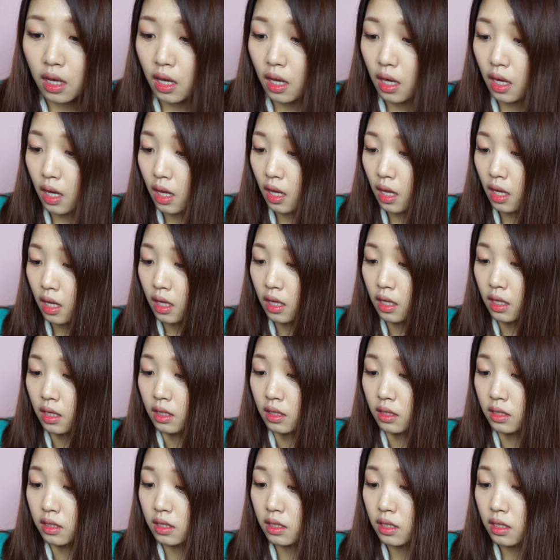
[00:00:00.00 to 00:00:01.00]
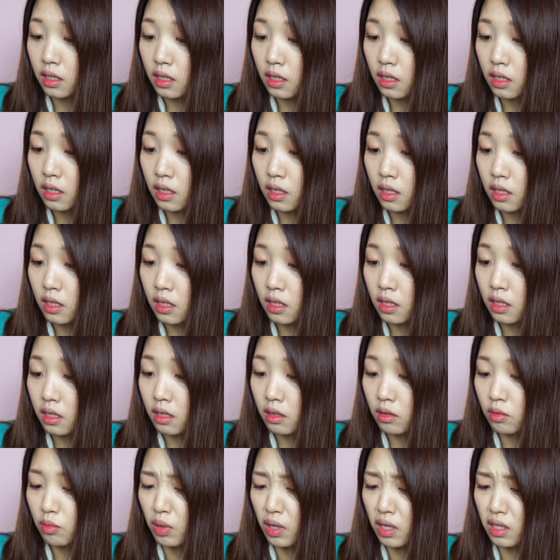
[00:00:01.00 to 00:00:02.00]
And
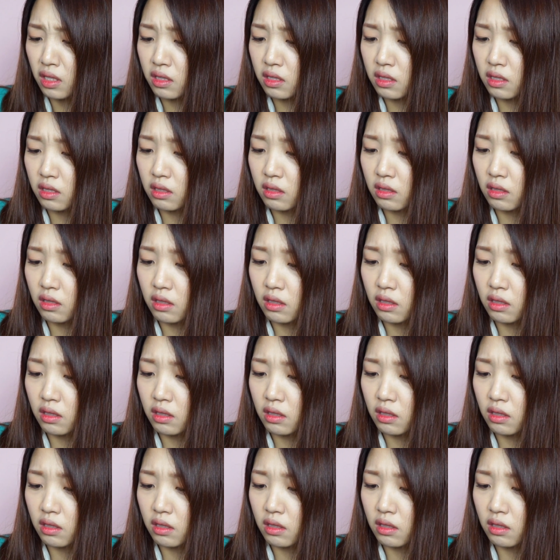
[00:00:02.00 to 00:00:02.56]
wait,